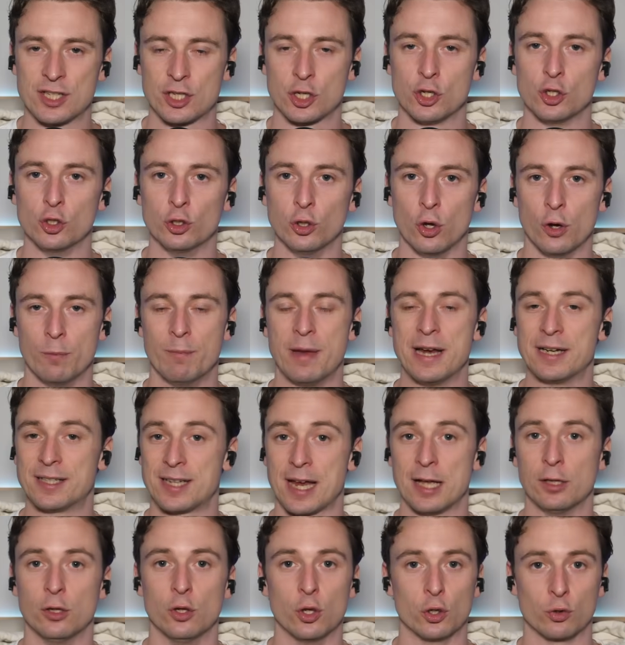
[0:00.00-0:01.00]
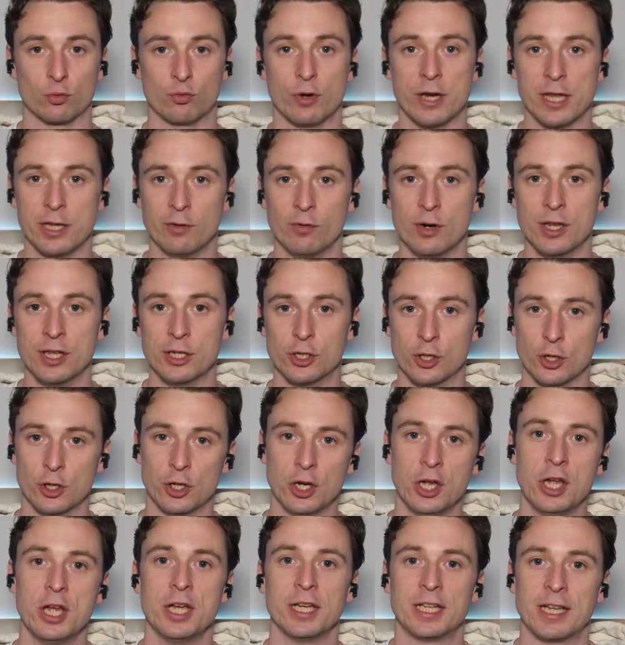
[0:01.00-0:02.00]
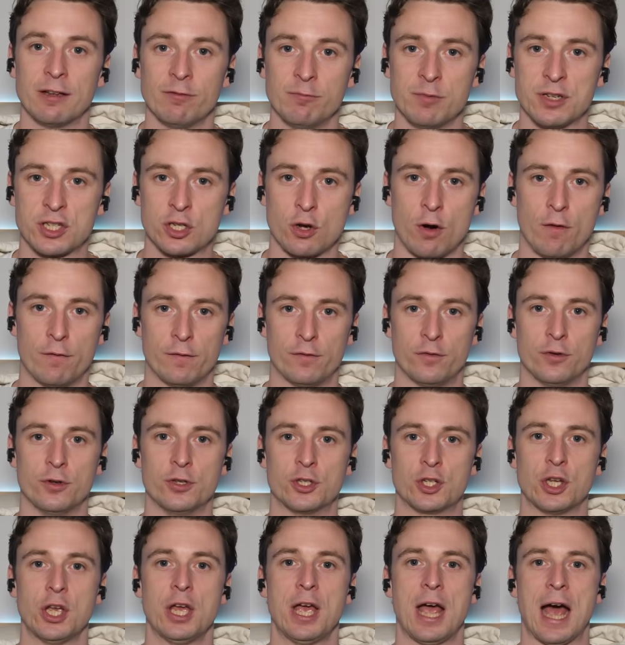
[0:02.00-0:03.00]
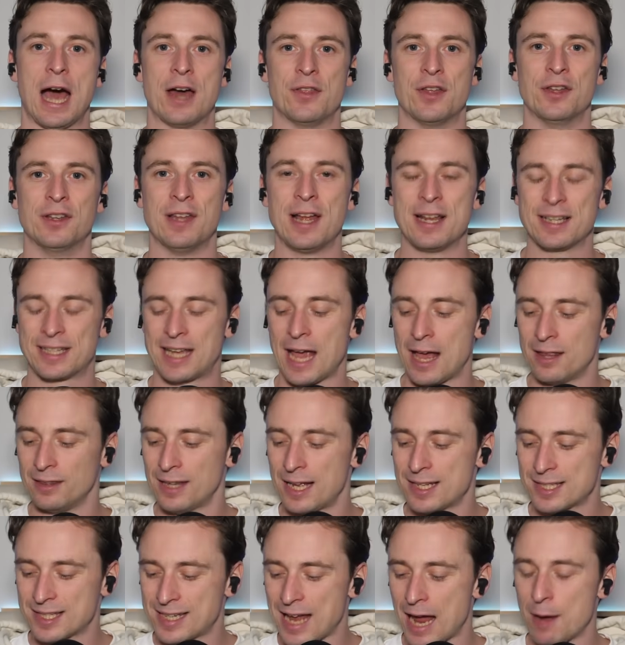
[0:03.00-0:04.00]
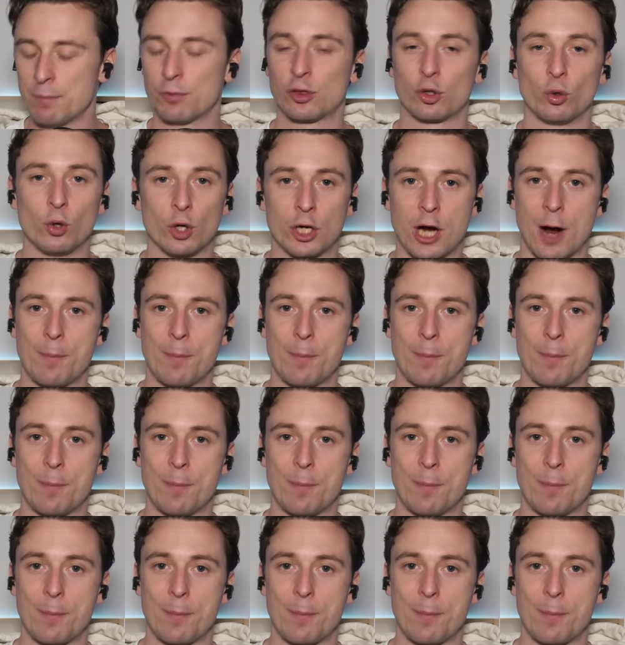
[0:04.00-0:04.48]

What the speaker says: this can make Taylor look really, really good, give him his confidence, and then let's get him through a